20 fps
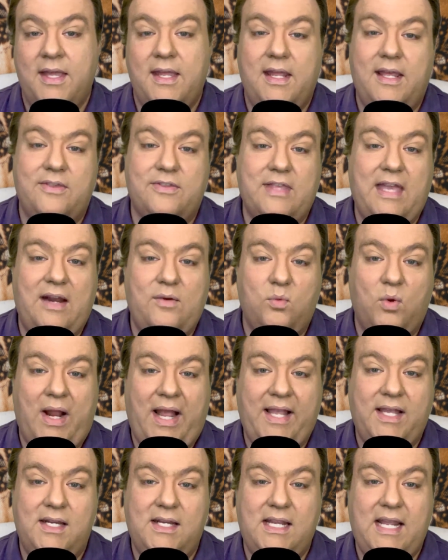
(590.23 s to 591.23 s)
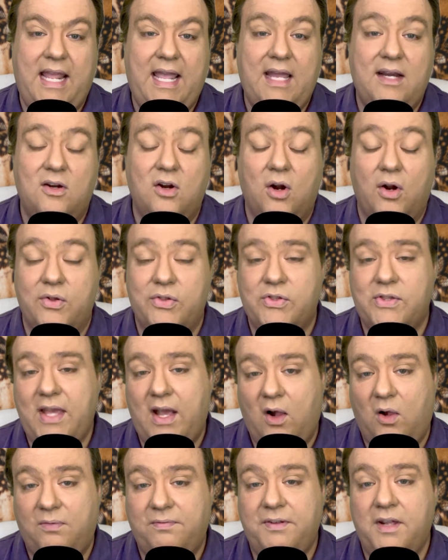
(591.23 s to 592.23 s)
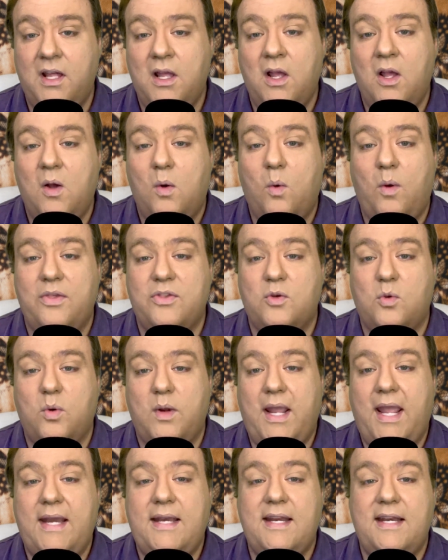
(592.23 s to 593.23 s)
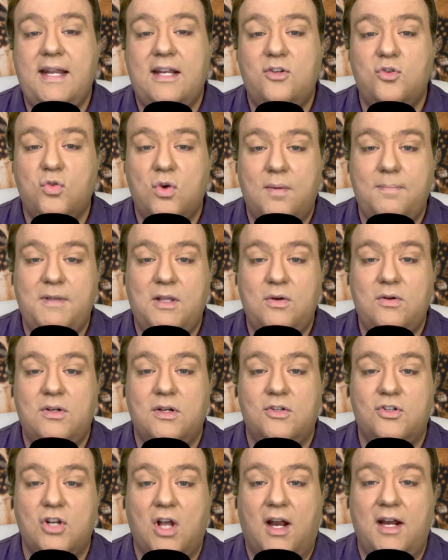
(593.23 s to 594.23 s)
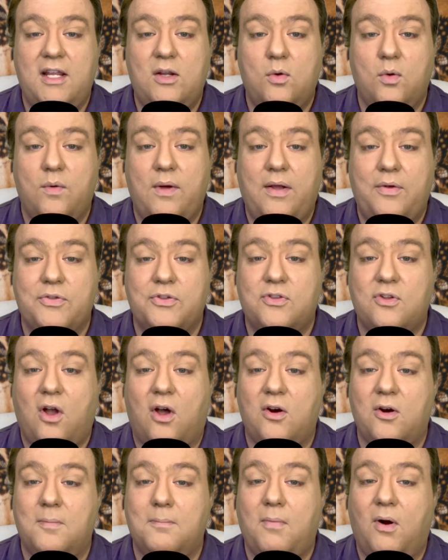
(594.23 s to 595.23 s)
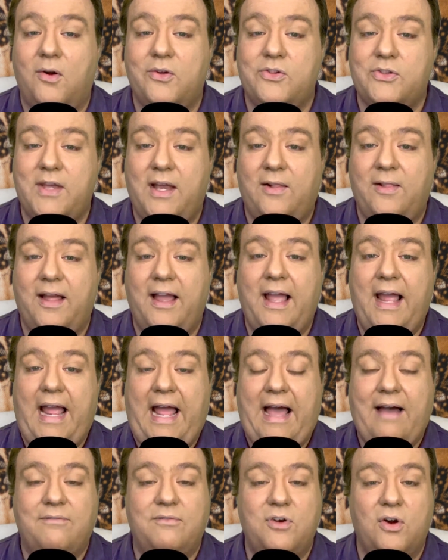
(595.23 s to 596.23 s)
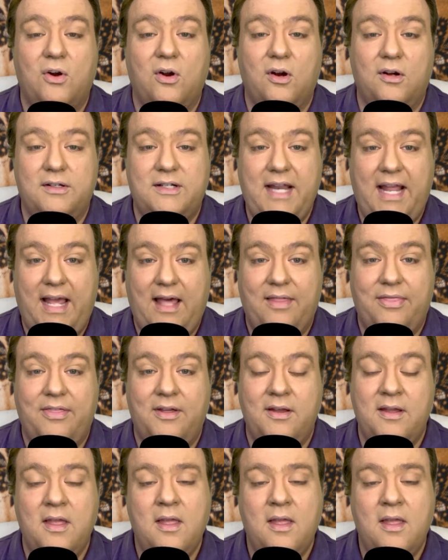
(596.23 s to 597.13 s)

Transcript: is that Raggedy Ann herself was created in tribute to Johnny Gruelle's daughter Marcella after her death,